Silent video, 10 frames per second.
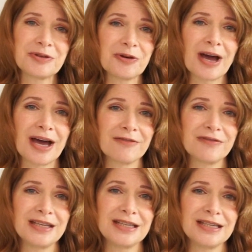You have
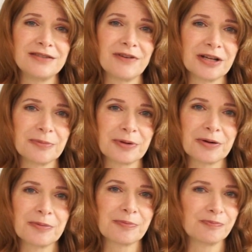the developer